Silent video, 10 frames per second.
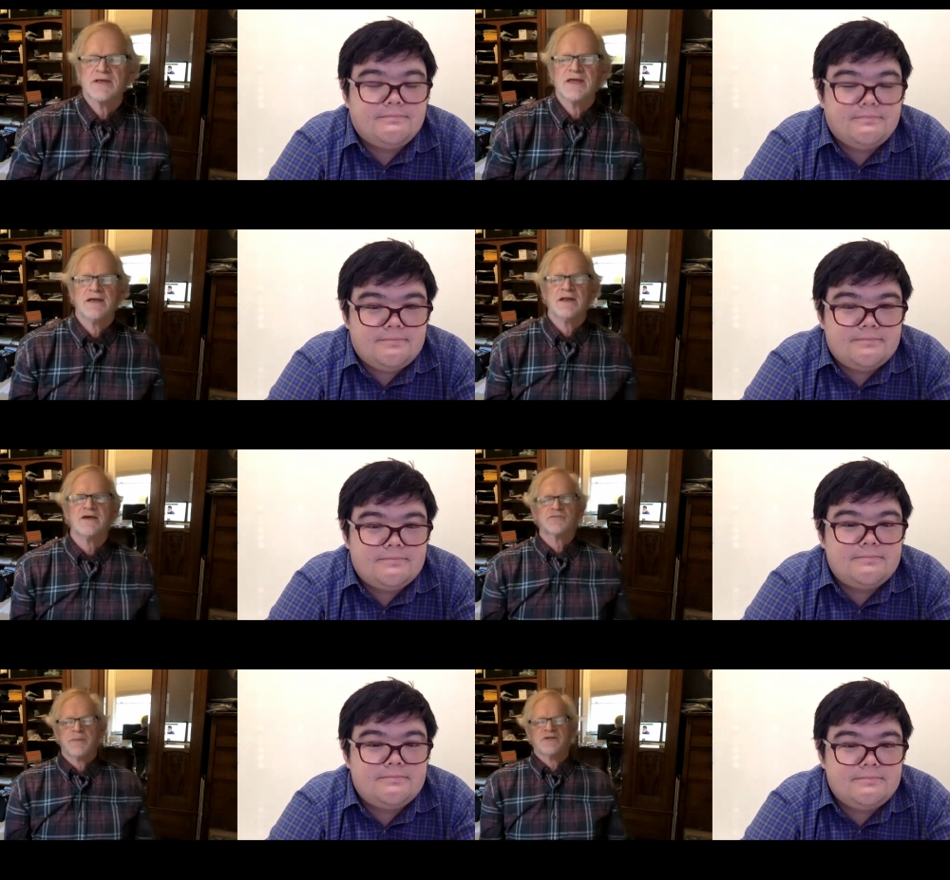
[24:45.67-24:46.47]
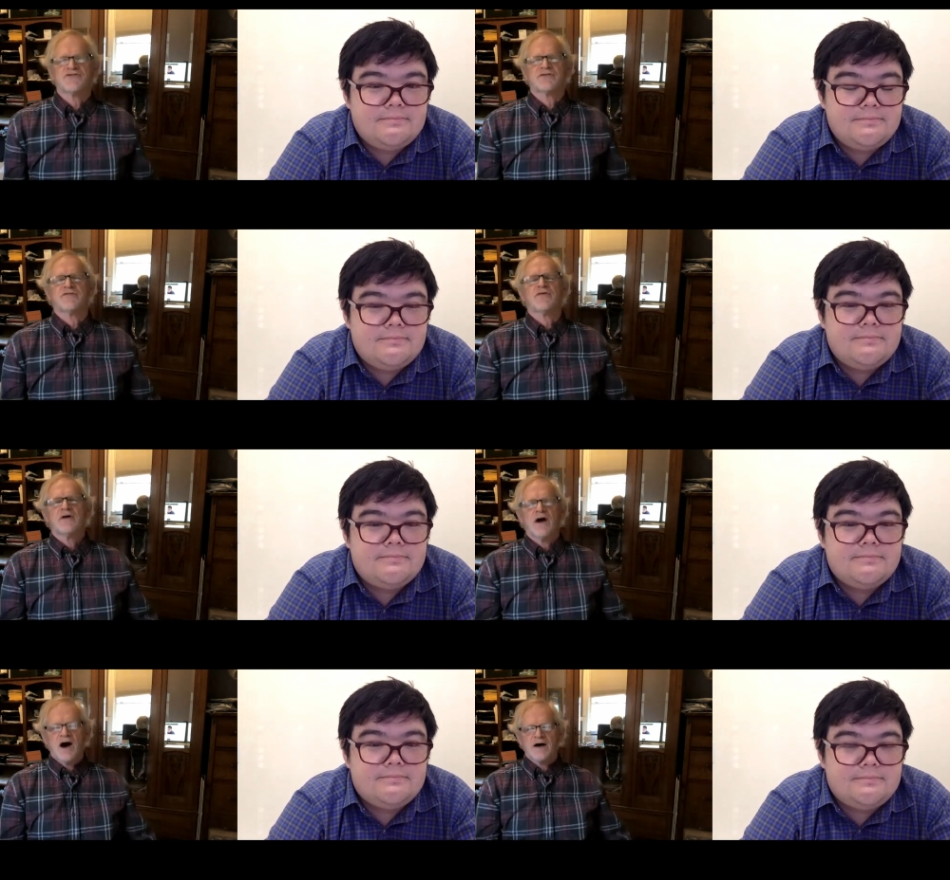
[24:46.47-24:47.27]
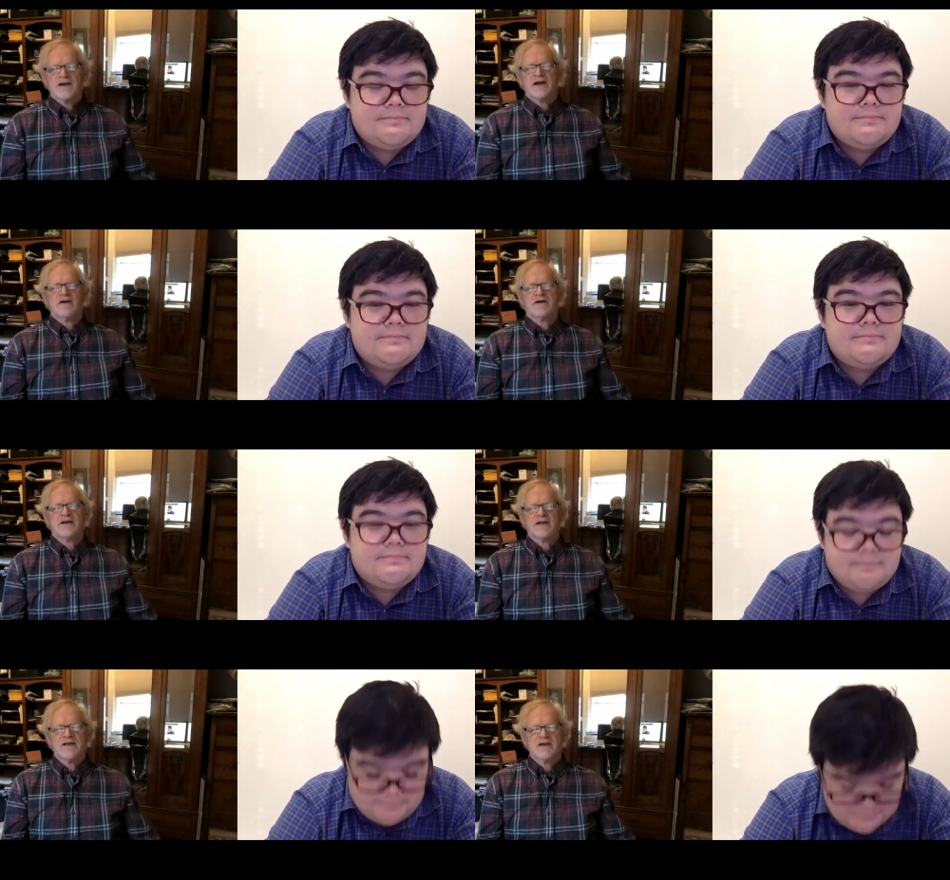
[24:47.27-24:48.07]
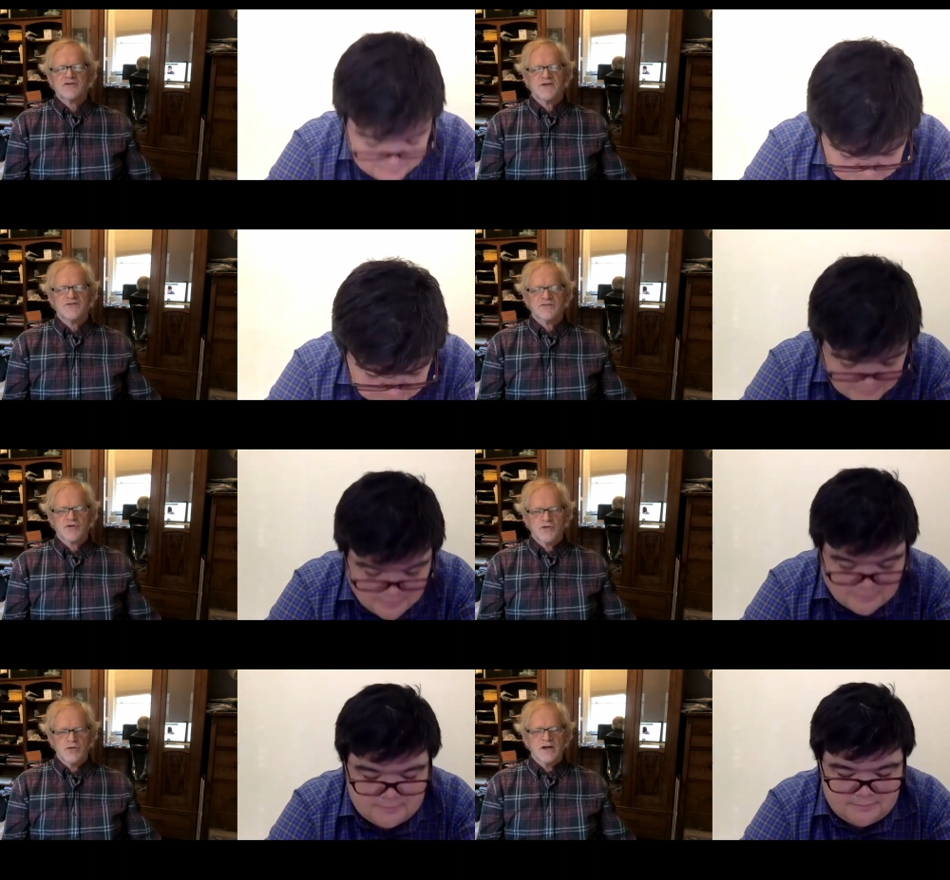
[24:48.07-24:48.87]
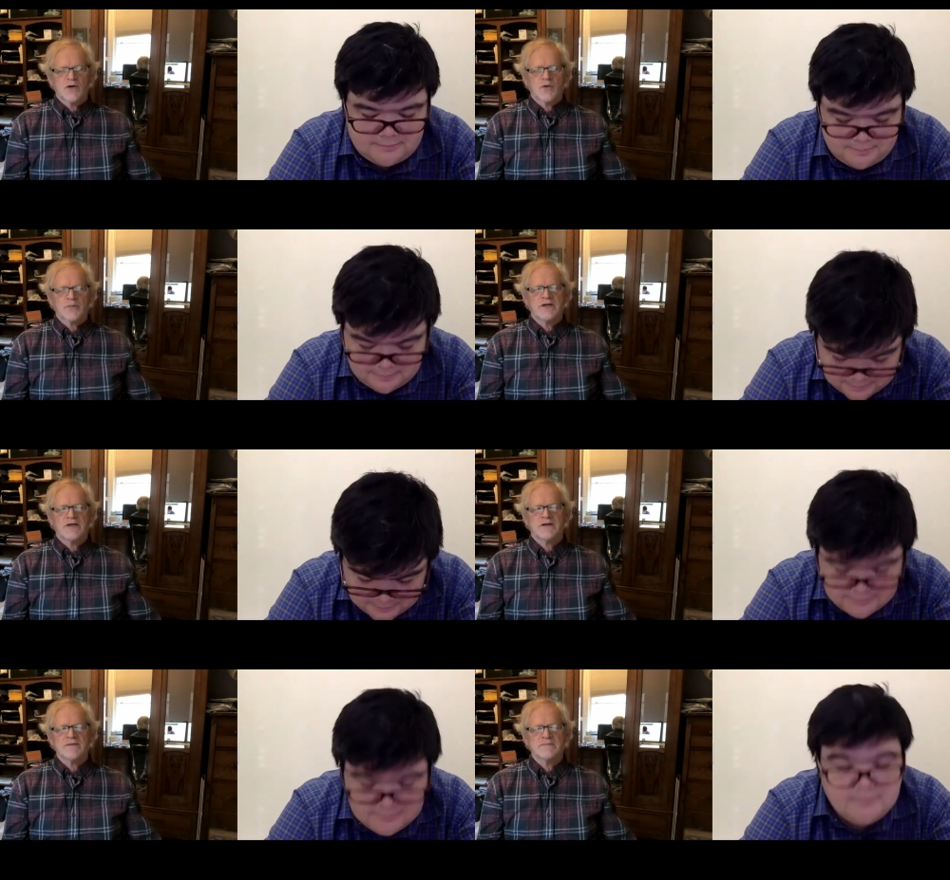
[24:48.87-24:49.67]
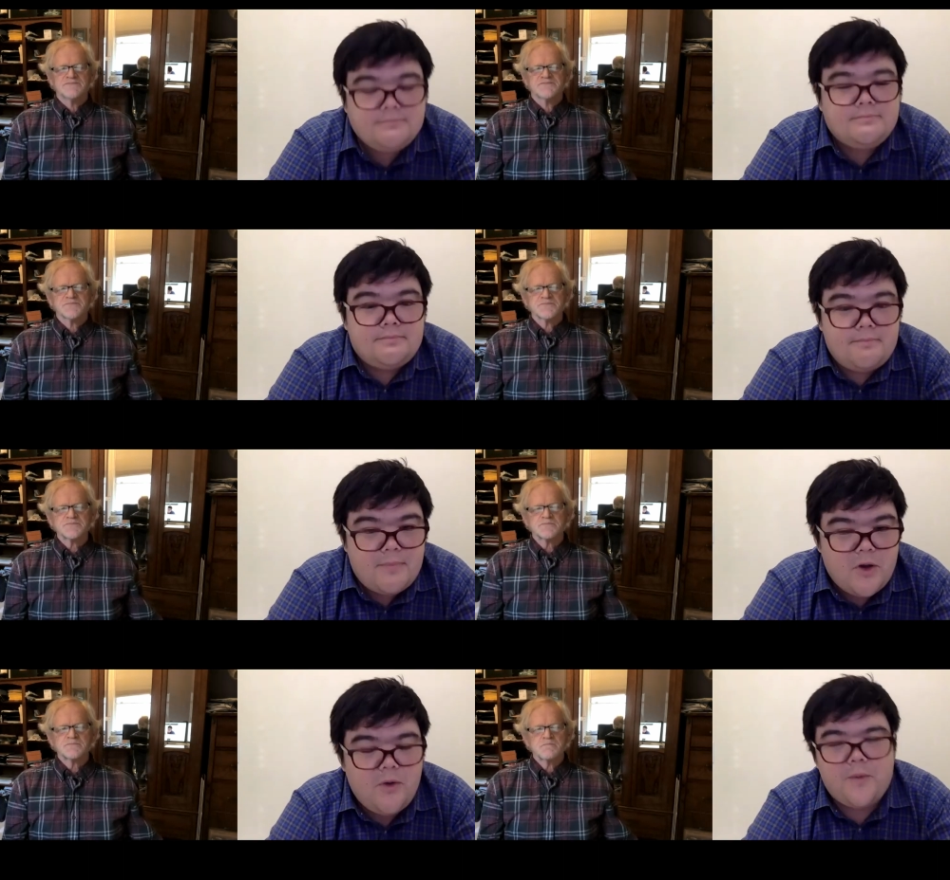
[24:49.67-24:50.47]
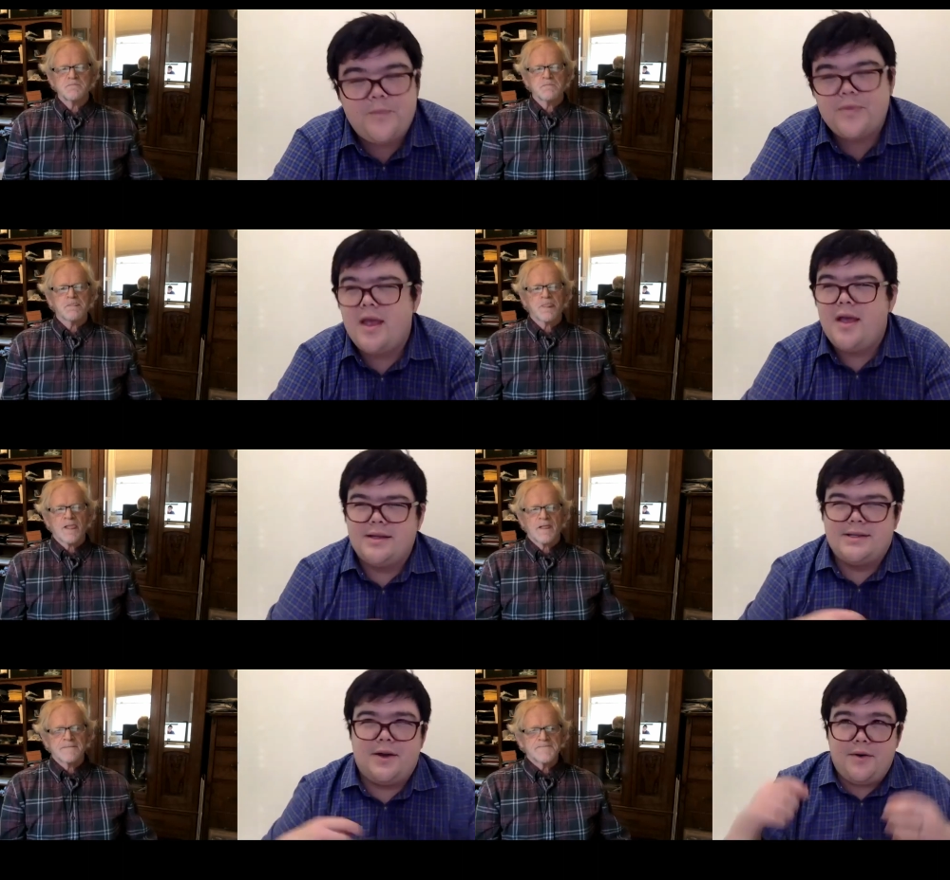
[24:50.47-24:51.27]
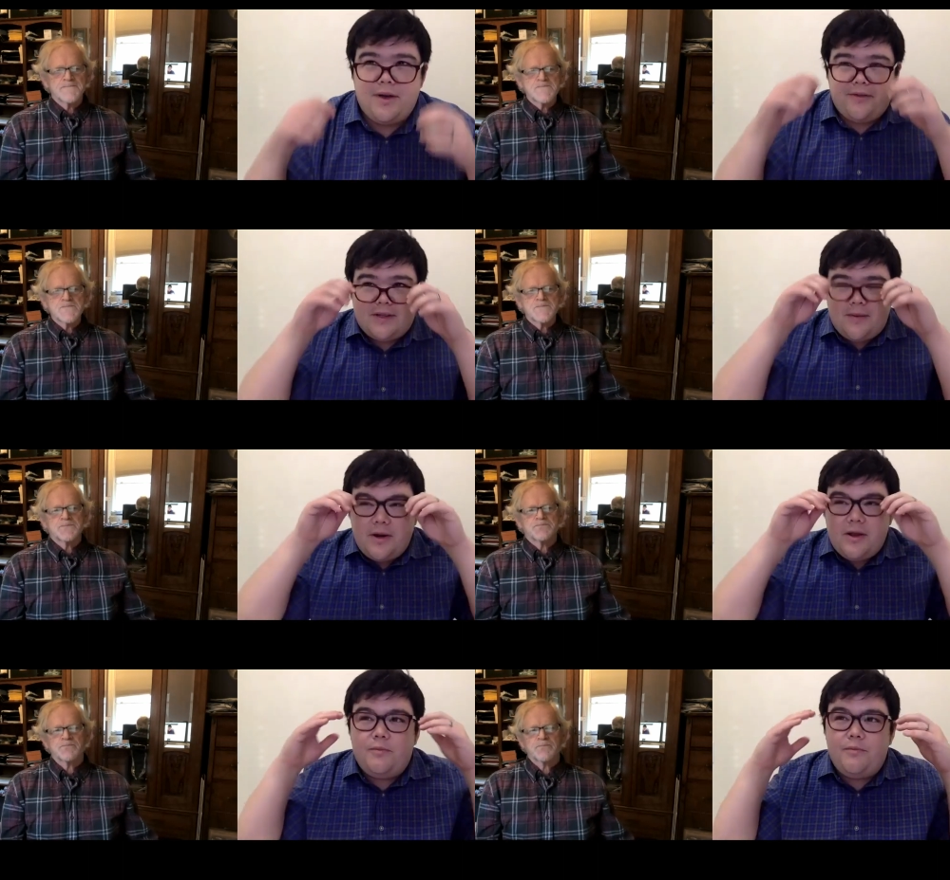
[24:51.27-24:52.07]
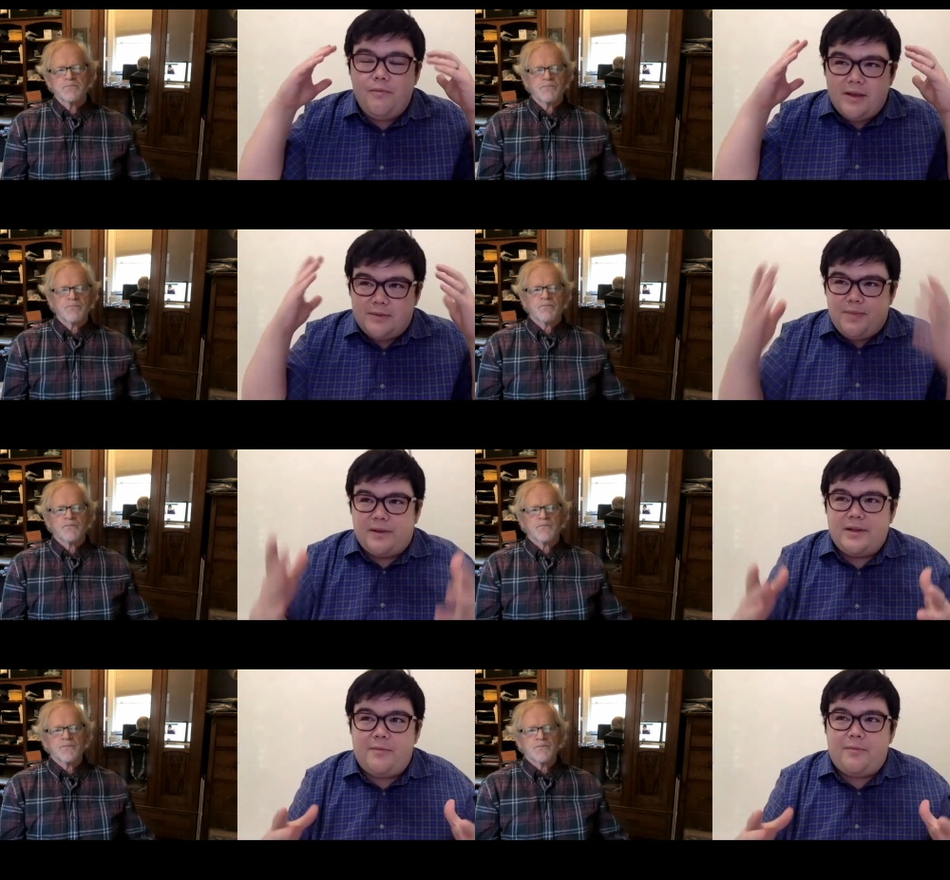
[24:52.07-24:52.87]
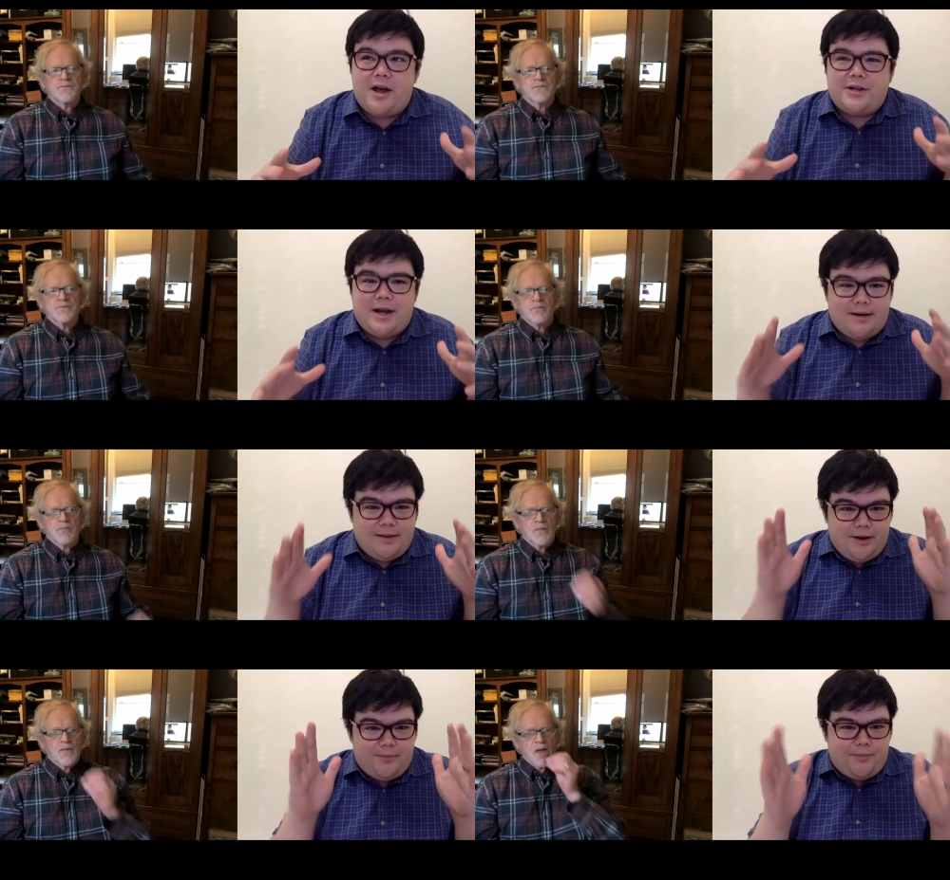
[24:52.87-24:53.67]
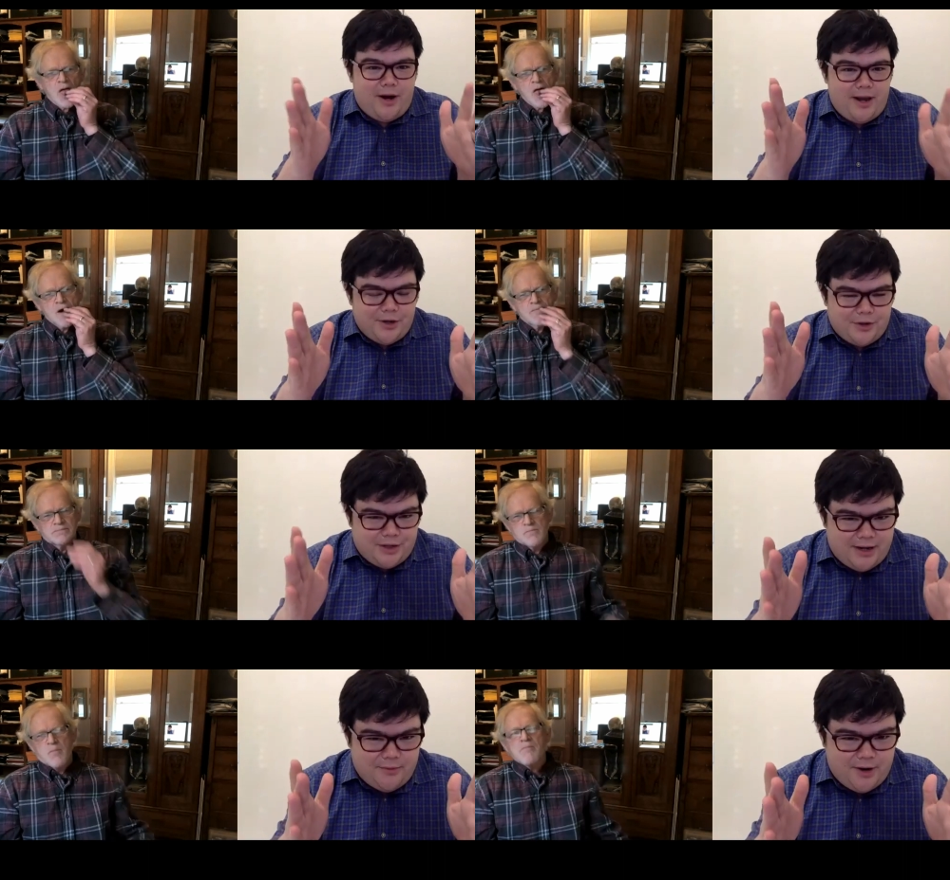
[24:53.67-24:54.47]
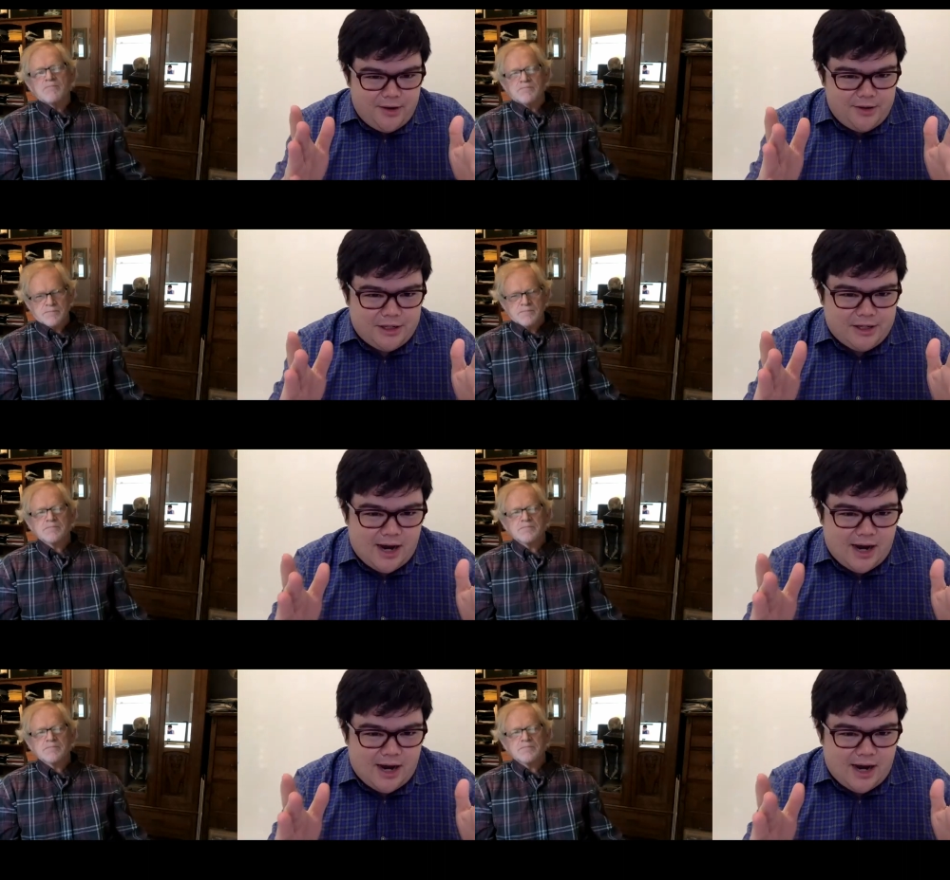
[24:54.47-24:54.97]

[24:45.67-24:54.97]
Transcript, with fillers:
Speaker 1: inexpensive hot air and an inexpensive cool air when we need it.
Speaker 2: Cool. So if somebody is building a project, they're pretty interested in what you just